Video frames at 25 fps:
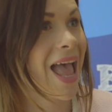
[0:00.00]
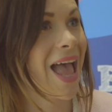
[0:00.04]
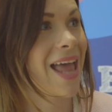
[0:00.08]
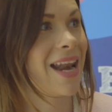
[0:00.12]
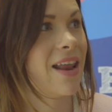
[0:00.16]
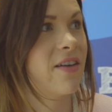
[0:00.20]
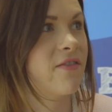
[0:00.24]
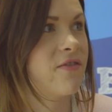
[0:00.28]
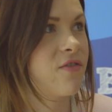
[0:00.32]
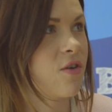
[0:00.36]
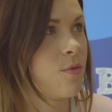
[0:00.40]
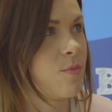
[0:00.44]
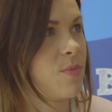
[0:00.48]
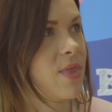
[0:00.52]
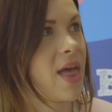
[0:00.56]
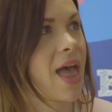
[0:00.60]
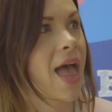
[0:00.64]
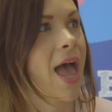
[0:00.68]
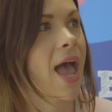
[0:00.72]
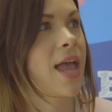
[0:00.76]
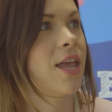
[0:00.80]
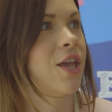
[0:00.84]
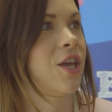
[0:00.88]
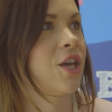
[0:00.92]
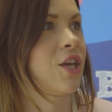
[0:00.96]
And then from
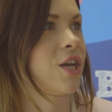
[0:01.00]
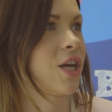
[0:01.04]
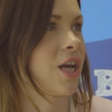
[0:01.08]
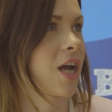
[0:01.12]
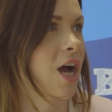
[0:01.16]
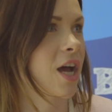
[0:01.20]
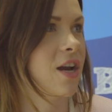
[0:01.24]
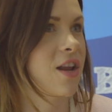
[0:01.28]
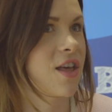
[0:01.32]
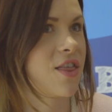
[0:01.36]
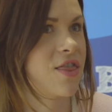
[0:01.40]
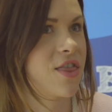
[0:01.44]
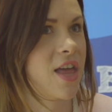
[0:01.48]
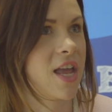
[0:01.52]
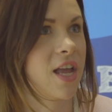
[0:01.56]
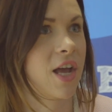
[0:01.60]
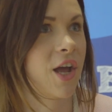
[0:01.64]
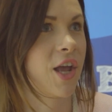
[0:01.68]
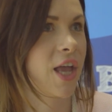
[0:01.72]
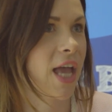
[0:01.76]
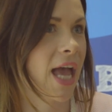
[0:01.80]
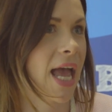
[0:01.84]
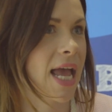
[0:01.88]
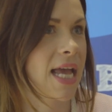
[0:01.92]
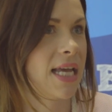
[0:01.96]
there, you can kind of think,
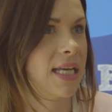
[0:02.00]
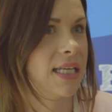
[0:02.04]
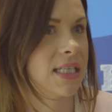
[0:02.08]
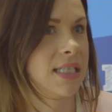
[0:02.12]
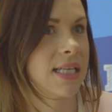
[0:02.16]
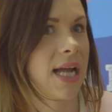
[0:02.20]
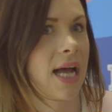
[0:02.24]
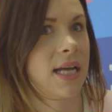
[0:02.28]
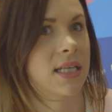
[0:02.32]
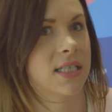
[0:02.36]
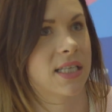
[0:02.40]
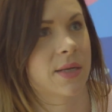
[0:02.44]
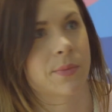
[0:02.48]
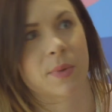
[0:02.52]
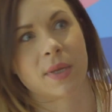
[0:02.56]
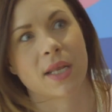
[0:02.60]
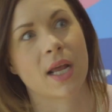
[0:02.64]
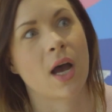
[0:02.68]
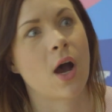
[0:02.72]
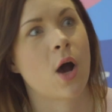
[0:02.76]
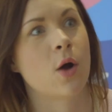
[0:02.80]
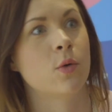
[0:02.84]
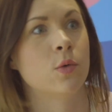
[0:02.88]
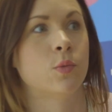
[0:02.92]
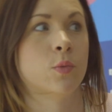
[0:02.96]
okay, is that something
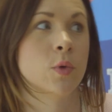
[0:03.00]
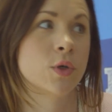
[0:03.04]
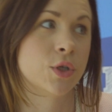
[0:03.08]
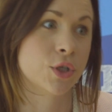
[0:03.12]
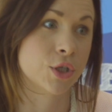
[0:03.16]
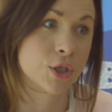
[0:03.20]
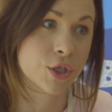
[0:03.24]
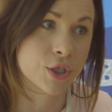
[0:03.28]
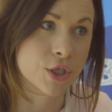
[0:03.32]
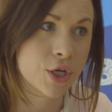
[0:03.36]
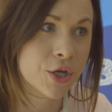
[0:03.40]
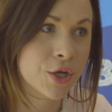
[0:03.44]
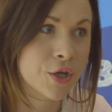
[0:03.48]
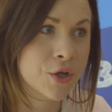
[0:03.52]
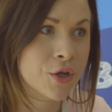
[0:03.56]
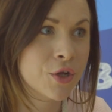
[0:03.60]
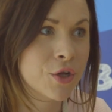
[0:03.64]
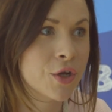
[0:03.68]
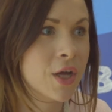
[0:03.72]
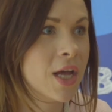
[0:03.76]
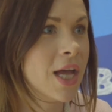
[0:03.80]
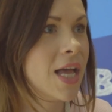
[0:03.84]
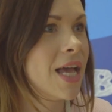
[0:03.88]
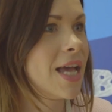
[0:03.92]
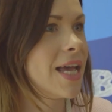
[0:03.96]
that I would want to
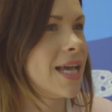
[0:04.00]
do?